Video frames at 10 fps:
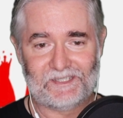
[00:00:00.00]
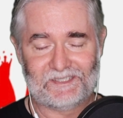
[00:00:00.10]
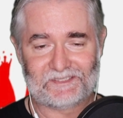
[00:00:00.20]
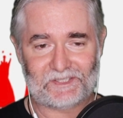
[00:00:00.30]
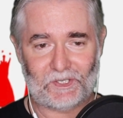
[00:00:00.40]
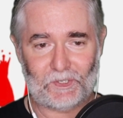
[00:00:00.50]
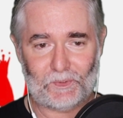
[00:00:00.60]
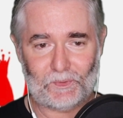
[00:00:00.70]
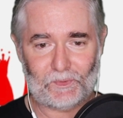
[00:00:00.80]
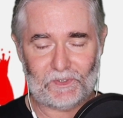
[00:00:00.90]

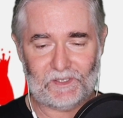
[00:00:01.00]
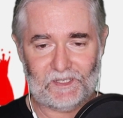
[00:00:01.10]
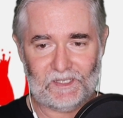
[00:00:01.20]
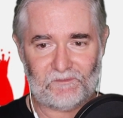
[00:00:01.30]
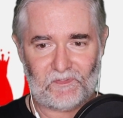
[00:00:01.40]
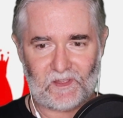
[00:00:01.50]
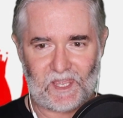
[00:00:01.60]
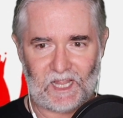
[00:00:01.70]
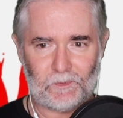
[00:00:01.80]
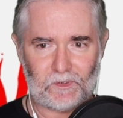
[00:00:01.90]
So if the
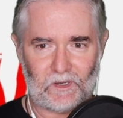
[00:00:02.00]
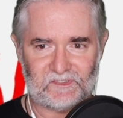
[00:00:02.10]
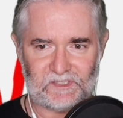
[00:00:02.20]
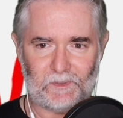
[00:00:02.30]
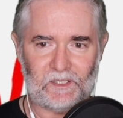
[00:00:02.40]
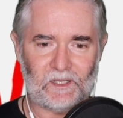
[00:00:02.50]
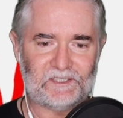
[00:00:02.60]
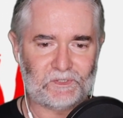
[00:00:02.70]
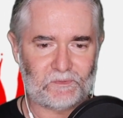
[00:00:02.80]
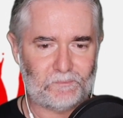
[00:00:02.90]
caliber of somebody like
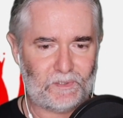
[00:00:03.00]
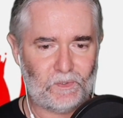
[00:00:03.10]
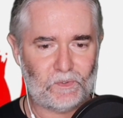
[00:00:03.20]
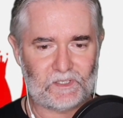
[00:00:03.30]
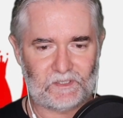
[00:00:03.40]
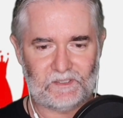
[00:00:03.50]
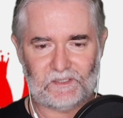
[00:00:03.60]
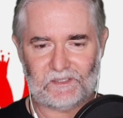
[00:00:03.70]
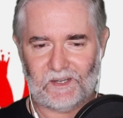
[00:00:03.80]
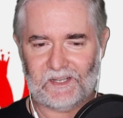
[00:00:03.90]
Jordan Peele can
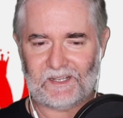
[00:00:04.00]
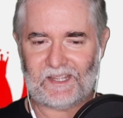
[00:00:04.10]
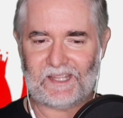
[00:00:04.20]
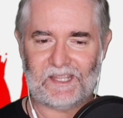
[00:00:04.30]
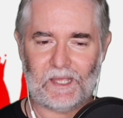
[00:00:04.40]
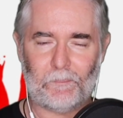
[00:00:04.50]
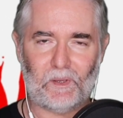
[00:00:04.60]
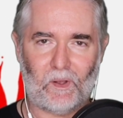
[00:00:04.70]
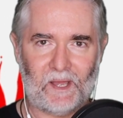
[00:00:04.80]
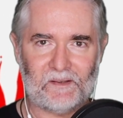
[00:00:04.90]
kind of get
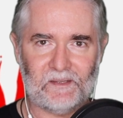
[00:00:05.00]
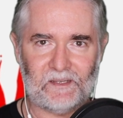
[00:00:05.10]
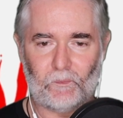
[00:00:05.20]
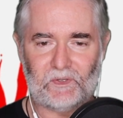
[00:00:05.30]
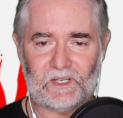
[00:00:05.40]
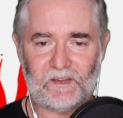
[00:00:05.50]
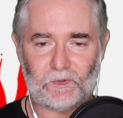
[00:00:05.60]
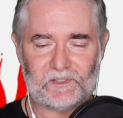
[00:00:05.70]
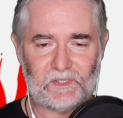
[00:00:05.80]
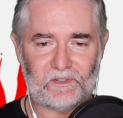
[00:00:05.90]
behind it, we could have a
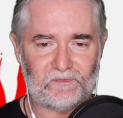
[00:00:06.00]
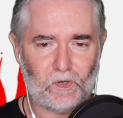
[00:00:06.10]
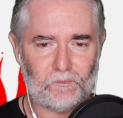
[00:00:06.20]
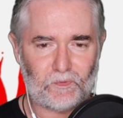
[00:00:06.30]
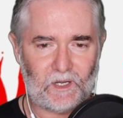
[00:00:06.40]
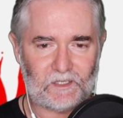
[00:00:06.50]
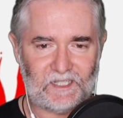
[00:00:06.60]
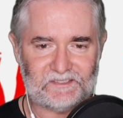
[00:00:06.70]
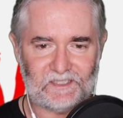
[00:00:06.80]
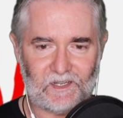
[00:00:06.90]
return to form for our
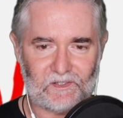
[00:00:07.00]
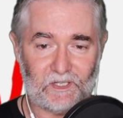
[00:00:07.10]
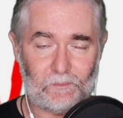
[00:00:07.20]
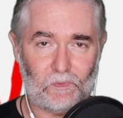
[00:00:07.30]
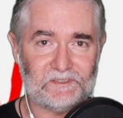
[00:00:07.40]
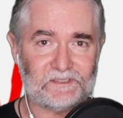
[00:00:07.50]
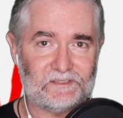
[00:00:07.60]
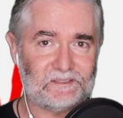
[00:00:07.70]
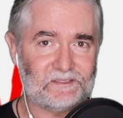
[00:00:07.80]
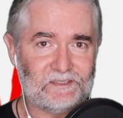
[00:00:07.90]
classic iconic
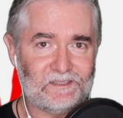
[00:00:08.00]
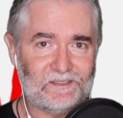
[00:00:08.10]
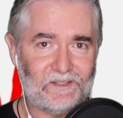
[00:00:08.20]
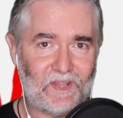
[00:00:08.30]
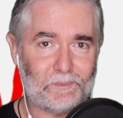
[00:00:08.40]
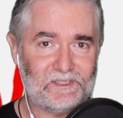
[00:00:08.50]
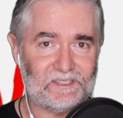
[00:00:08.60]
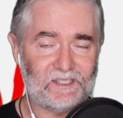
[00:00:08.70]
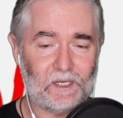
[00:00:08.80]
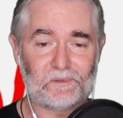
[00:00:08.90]
monsters. That would be
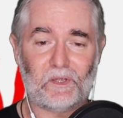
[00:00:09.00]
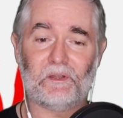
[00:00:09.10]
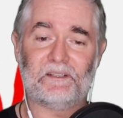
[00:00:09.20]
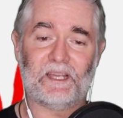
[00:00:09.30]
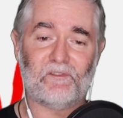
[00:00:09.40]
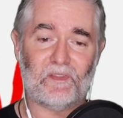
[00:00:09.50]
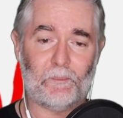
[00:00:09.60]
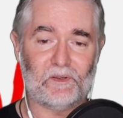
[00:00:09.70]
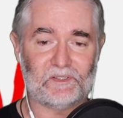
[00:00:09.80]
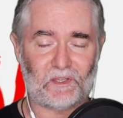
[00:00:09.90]
sick. I'm totally down for
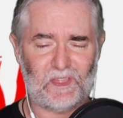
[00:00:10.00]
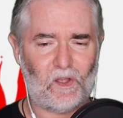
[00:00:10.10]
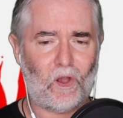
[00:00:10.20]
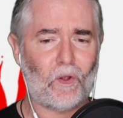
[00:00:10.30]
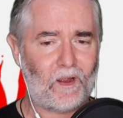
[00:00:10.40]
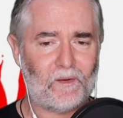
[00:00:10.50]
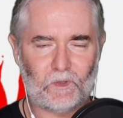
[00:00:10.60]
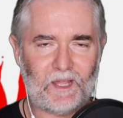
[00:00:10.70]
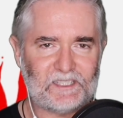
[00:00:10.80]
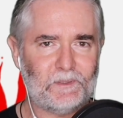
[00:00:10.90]
that, because I think horror,
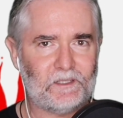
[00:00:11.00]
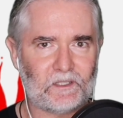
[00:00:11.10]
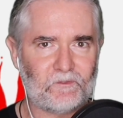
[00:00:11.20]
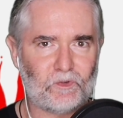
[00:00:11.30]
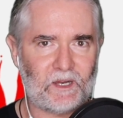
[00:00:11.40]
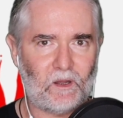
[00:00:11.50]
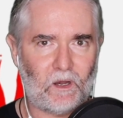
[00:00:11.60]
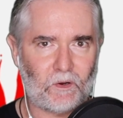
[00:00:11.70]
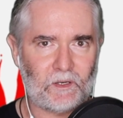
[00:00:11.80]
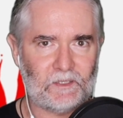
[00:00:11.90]
well, there hasn't been a lot of great
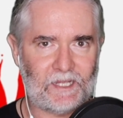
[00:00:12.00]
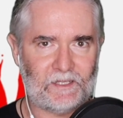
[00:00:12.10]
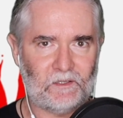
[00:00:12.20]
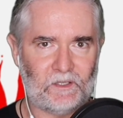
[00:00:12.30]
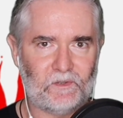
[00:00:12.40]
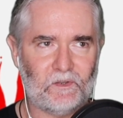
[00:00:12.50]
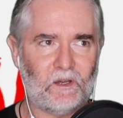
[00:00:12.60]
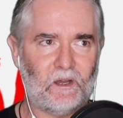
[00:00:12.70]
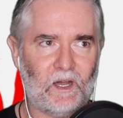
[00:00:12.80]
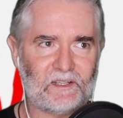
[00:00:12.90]
horror lately, like,
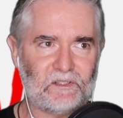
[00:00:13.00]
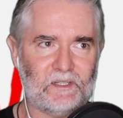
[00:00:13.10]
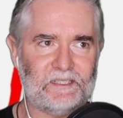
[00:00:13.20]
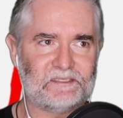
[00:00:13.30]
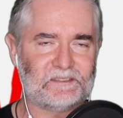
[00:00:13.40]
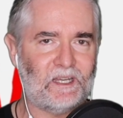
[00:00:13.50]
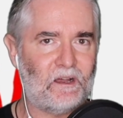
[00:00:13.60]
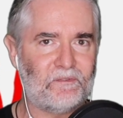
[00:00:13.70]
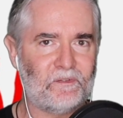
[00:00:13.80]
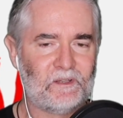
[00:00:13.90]
not iconic
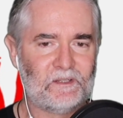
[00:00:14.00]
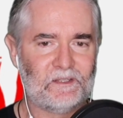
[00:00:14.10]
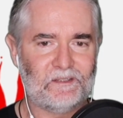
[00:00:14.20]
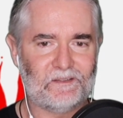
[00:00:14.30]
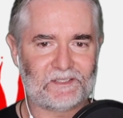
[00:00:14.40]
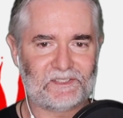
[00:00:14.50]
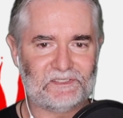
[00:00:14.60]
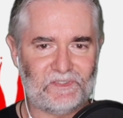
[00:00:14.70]
stuff. Like, those